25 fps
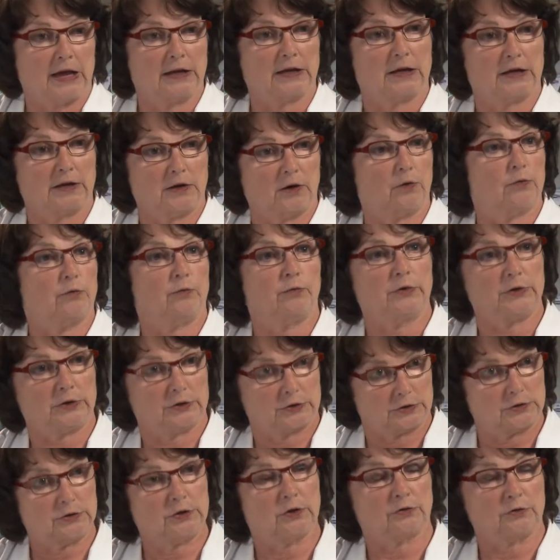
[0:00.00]
And I know we
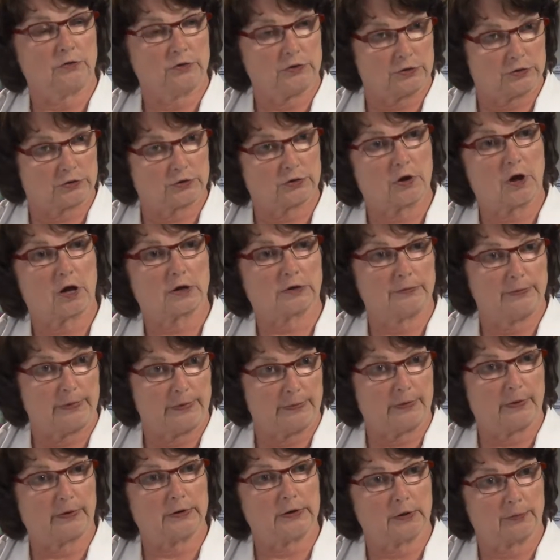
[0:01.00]
just, you know, you just talked to me
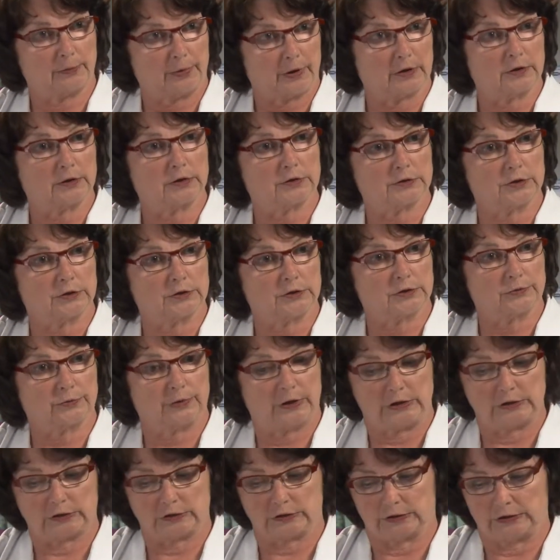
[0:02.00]
about your partner
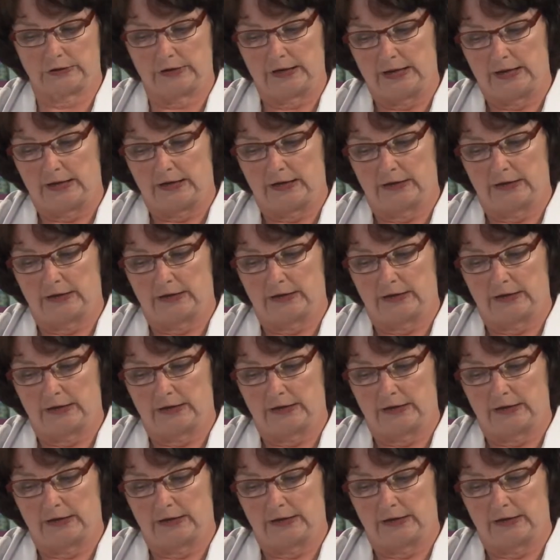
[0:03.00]
situation.